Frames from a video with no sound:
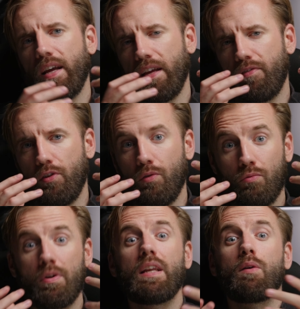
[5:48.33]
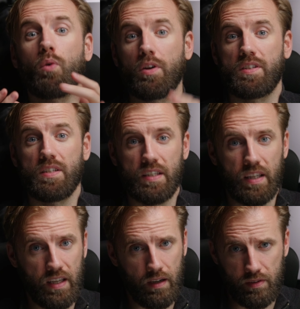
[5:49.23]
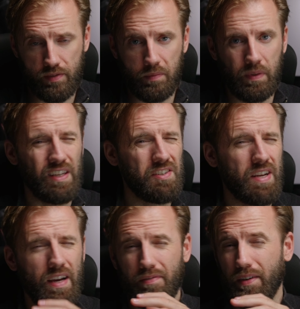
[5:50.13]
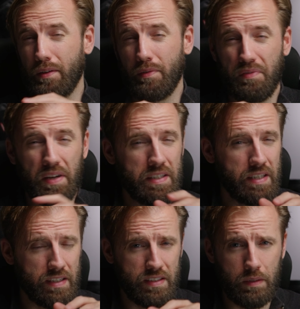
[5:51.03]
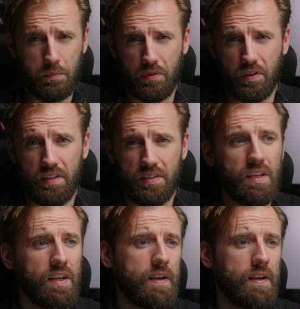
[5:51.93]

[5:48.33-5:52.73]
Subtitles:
if you really wanted to get the RS3 Mini because you have found a fantastic price